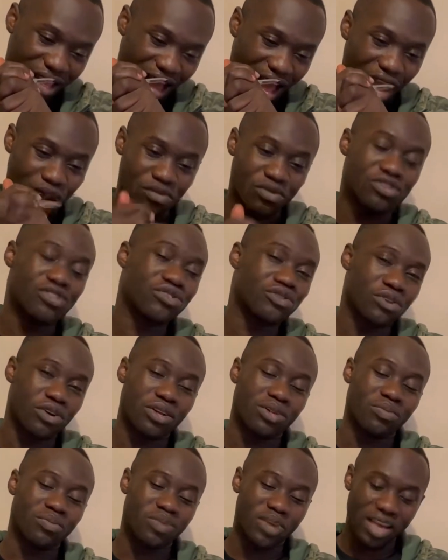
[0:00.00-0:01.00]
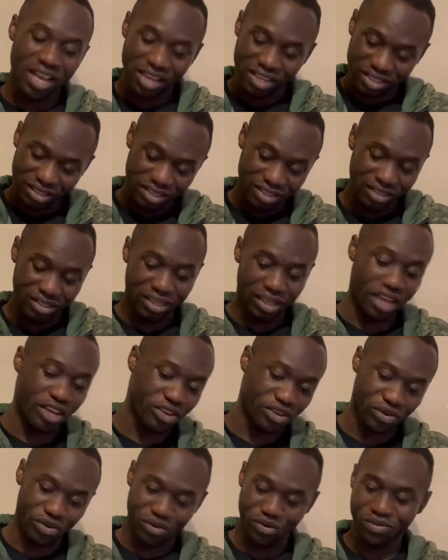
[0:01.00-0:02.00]
I wish you all the best.
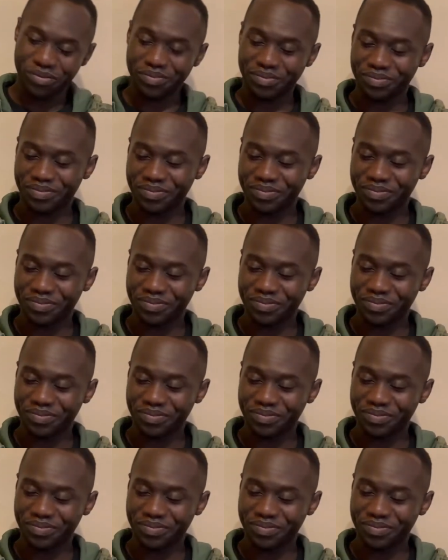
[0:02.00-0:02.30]
Thank you.